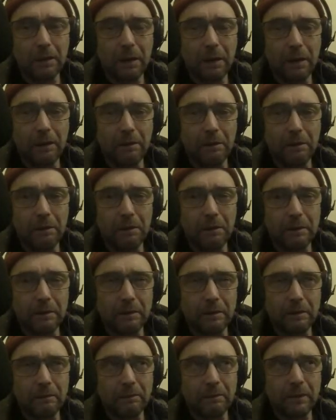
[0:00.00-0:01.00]
And
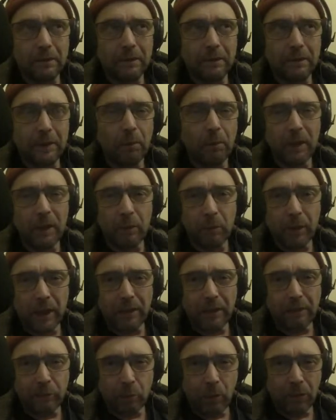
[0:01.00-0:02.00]

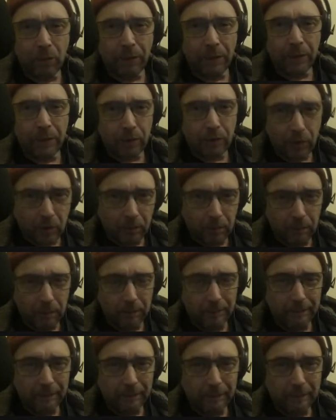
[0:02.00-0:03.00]
nobody would ever want that
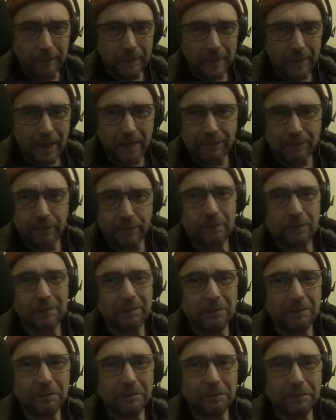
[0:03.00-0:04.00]
job, ever.